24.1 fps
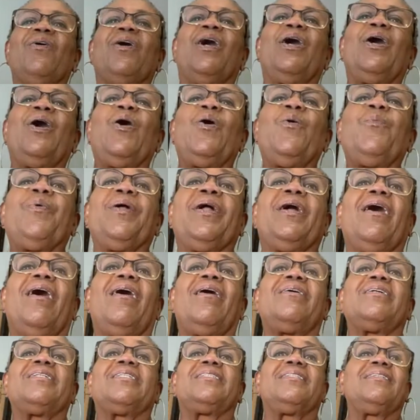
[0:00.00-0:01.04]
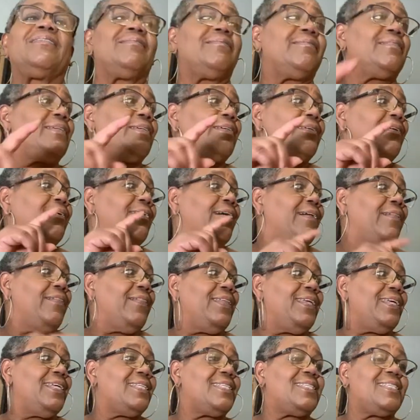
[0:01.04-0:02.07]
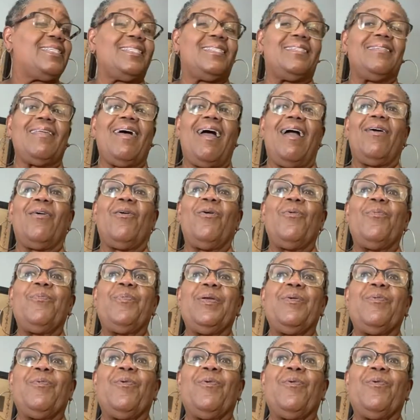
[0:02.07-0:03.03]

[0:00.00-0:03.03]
go because this is not going to be